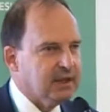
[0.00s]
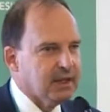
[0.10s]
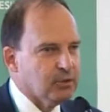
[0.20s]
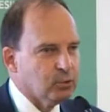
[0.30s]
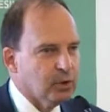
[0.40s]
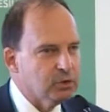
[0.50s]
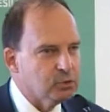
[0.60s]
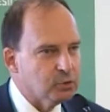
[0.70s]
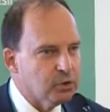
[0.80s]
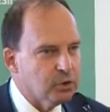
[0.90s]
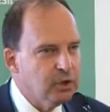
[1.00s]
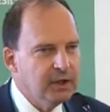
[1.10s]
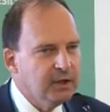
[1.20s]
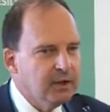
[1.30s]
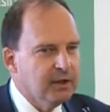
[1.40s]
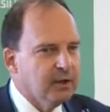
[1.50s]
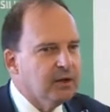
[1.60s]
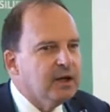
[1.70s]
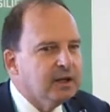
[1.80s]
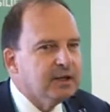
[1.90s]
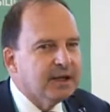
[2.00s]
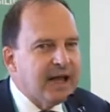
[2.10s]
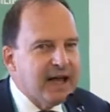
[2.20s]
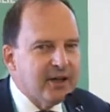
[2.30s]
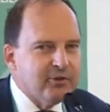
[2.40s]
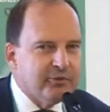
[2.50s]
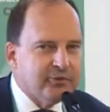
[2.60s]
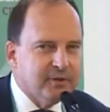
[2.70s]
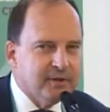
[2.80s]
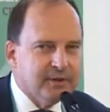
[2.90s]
and you want to know the life.